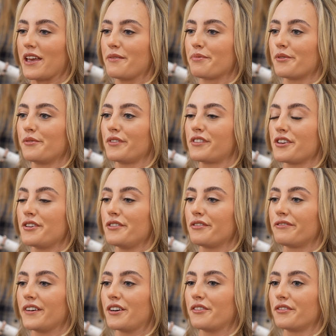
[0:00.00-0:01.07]
people
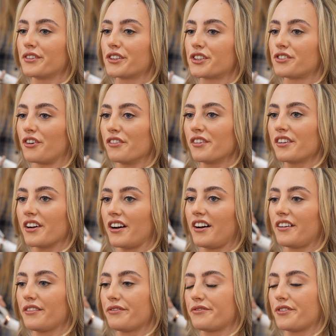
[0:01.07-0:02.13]
do feel stronger